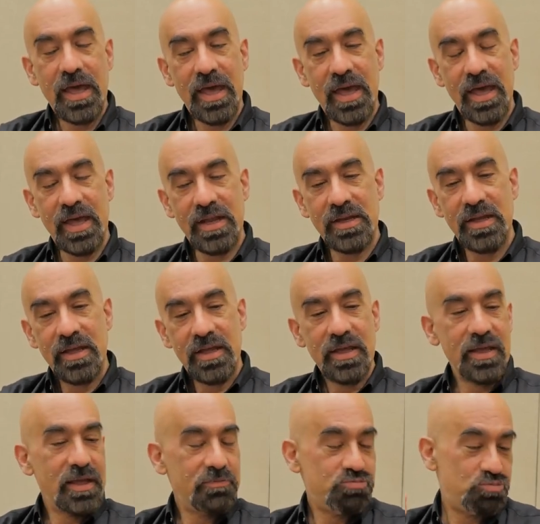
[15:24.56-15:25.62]
And
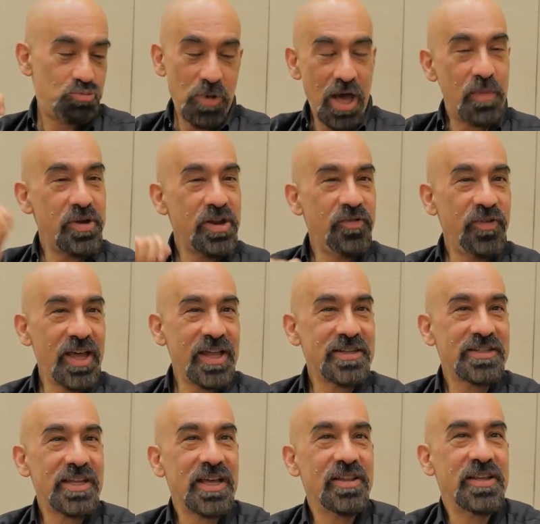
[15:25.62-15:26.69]
I'm an
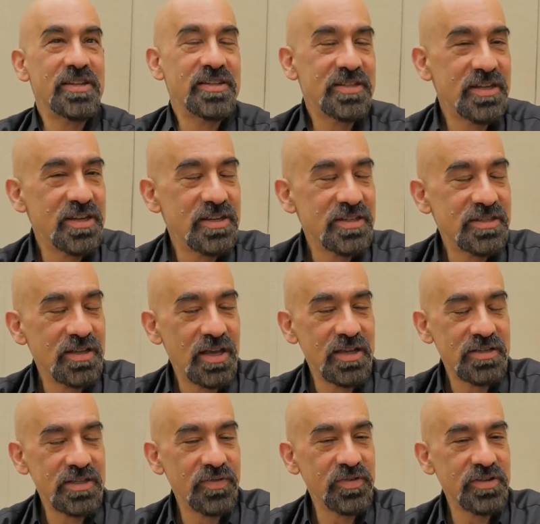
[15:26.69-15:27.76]
advanced alien
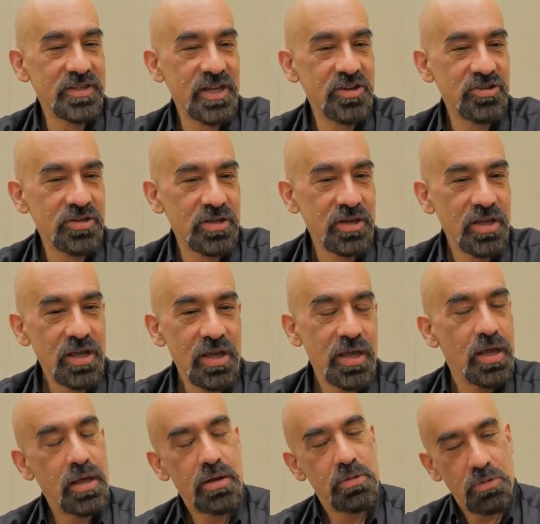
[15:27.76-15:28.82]
civilization.
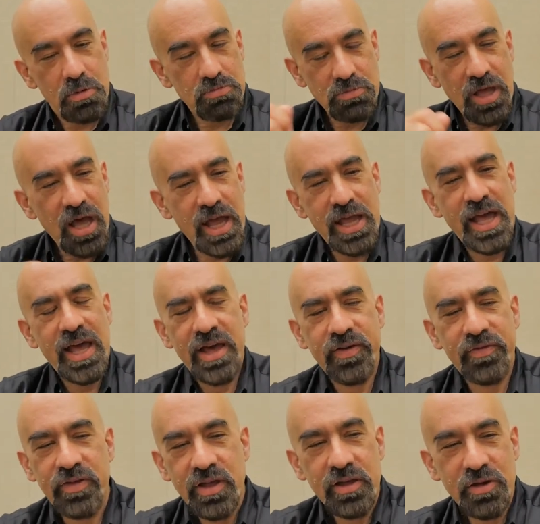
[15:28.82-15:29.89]
I
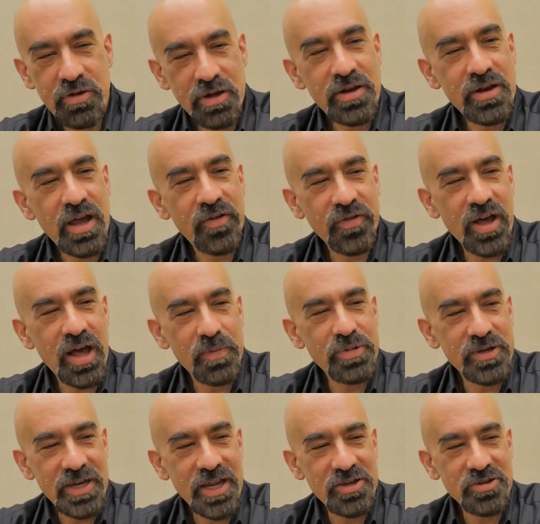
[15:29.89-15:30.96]
have good enough
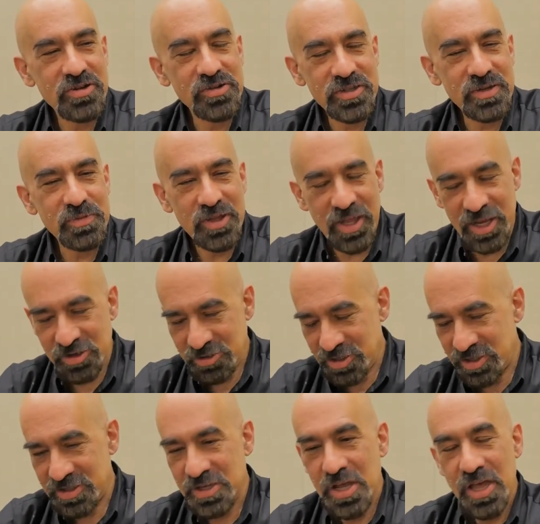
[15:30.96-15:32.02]
computational
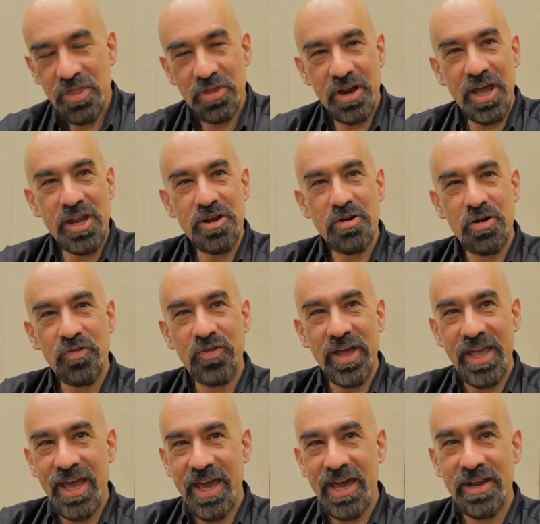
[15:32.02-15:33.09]
simulations that I know if I
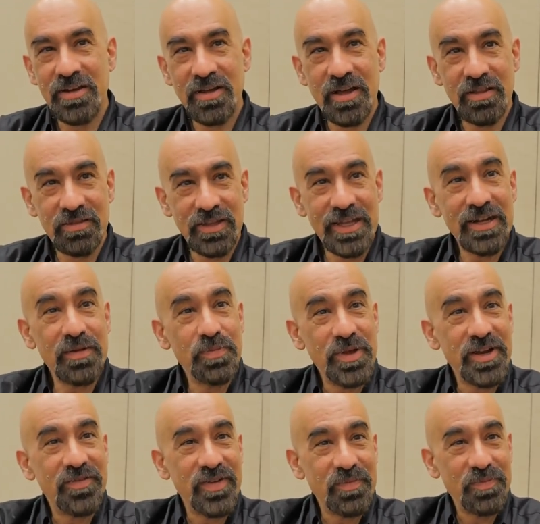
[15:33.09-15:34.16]
add a little
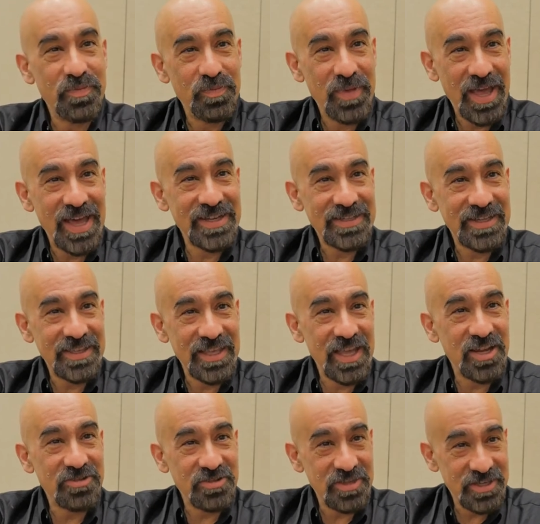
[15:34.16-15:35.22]
bit of mass at the
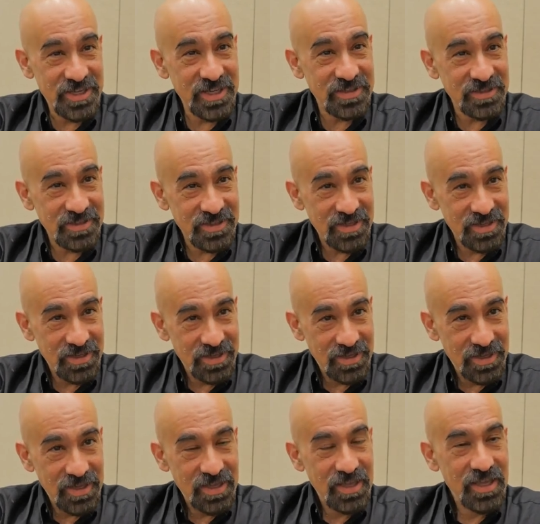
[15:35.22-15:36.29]
edge of the disk,
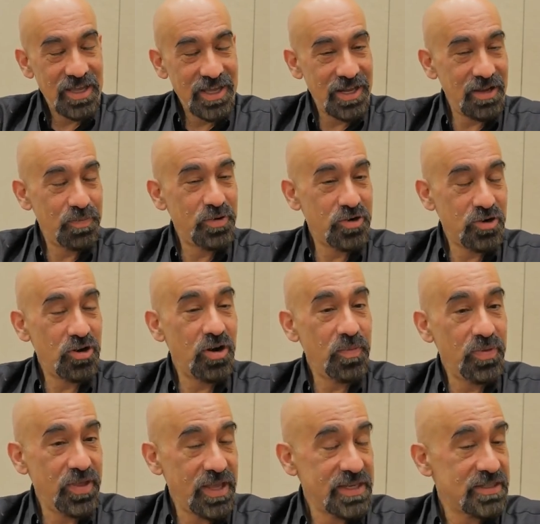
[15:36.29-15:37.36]
it'll perturb
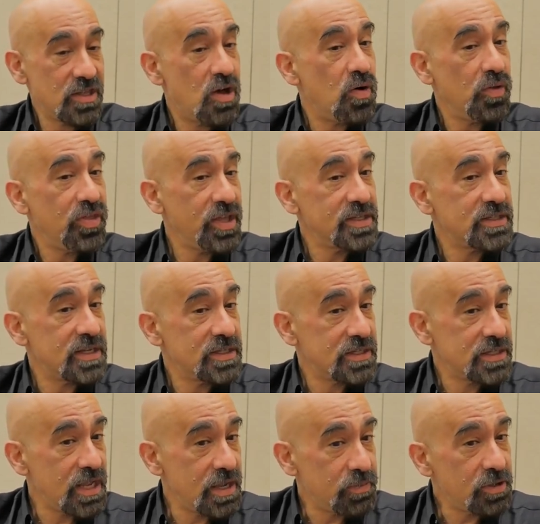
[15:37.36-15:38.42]
things. The whole thing's
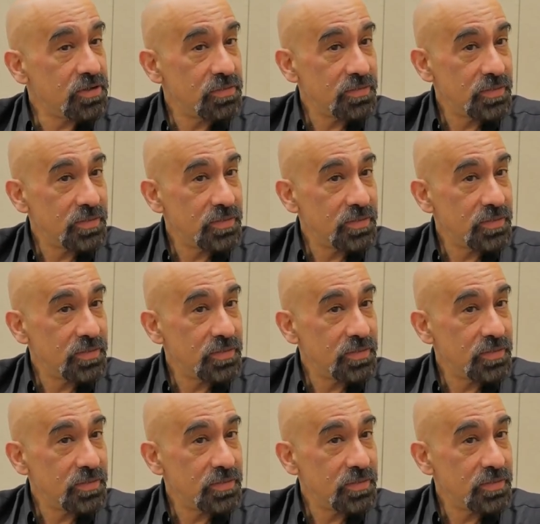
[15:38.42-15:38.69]
unstable.